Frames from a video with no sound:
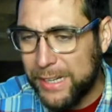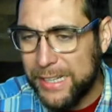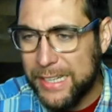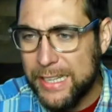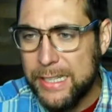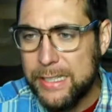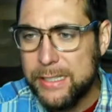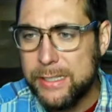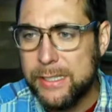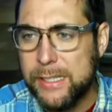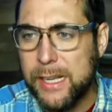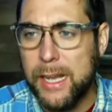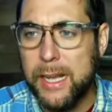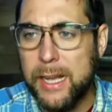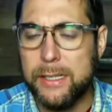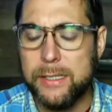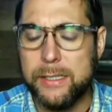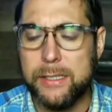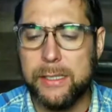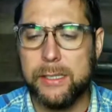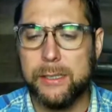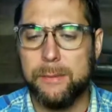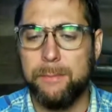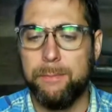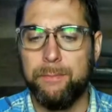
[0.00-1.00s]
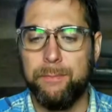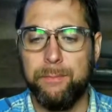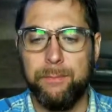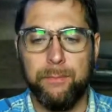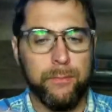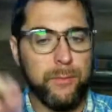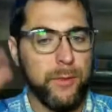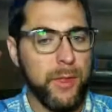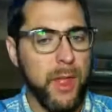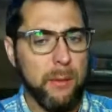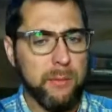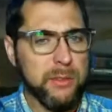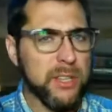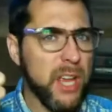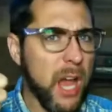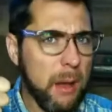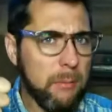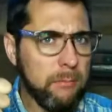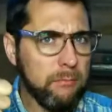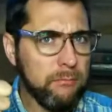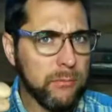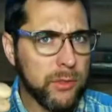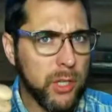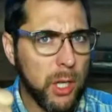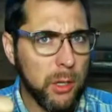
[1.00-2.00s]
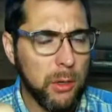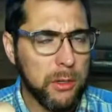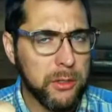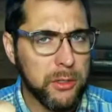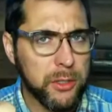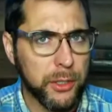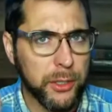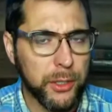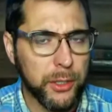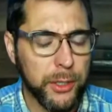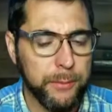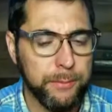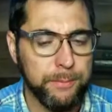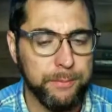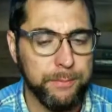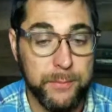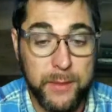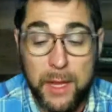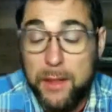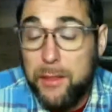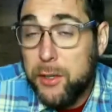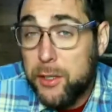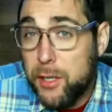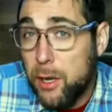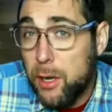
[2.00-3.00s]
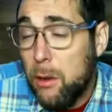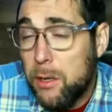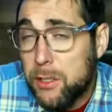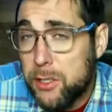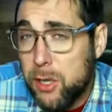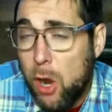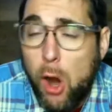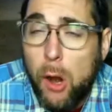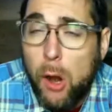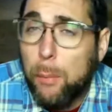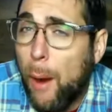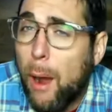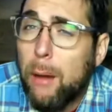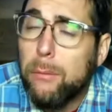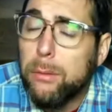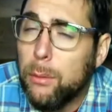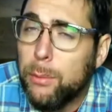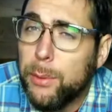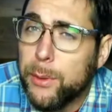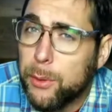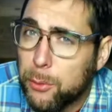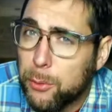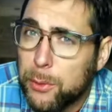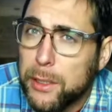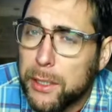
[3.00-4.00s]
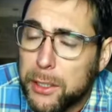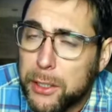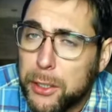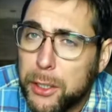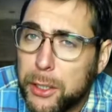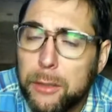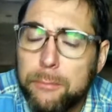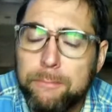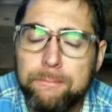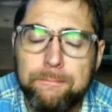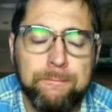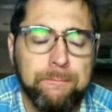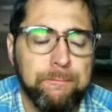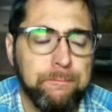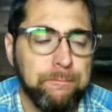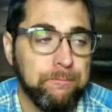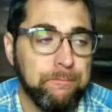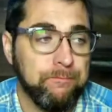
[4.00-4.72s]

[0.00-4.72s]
But he says, thumbs up, donuts are good. Now, the donuts are probably really good.